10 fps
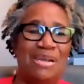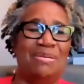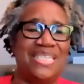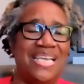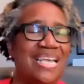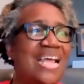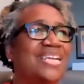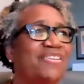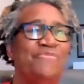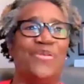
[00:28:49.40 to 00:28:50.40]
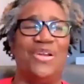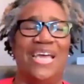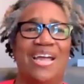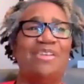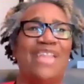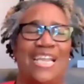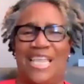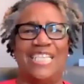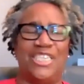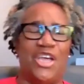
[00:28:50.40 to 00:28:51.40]
but I was thinking, I love Paul Anka. I like
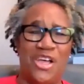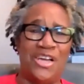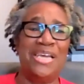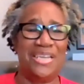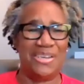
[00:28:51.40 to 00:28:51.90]
that song.